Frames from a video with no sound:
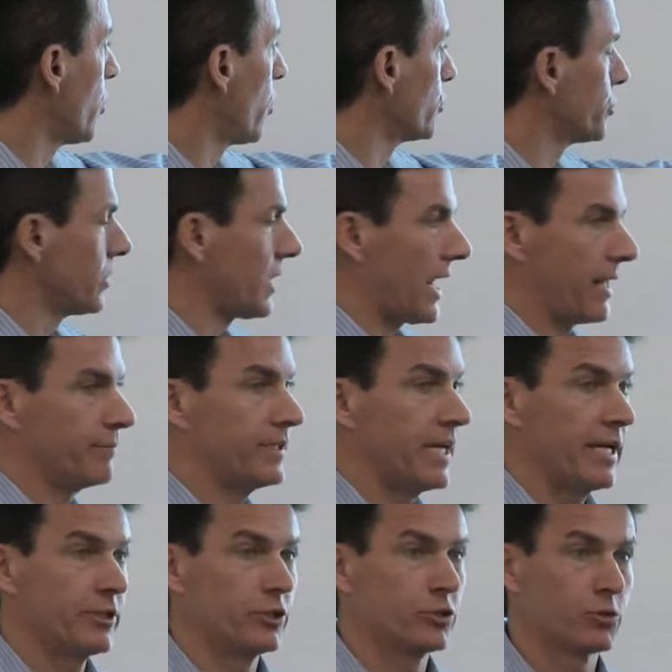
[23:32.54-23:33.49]
cultural
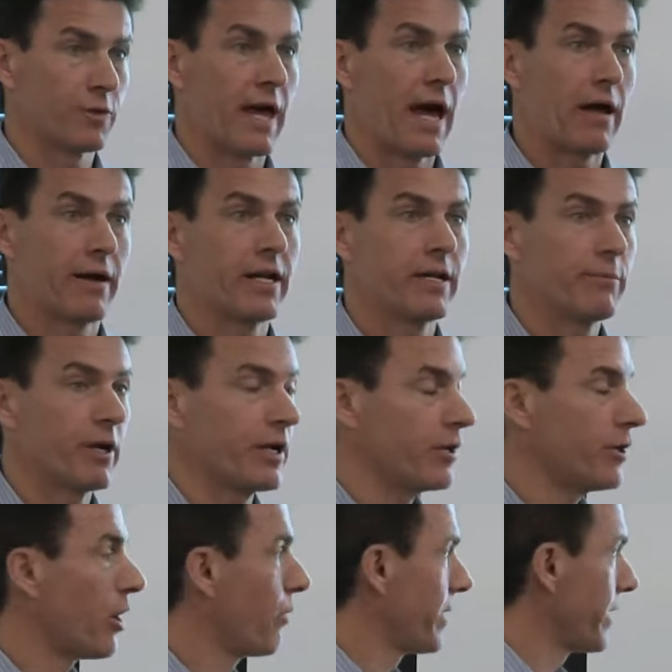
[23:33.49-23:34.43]
adaptations without
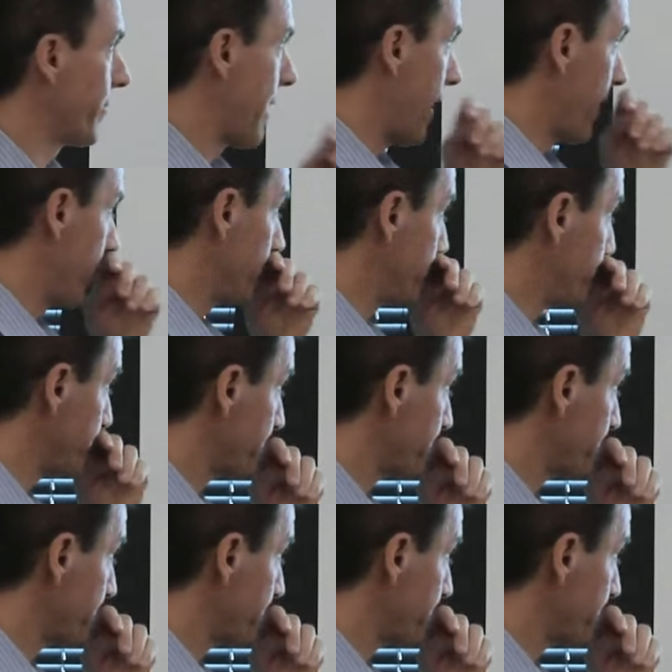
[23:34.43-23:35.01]
anybody knowing about it.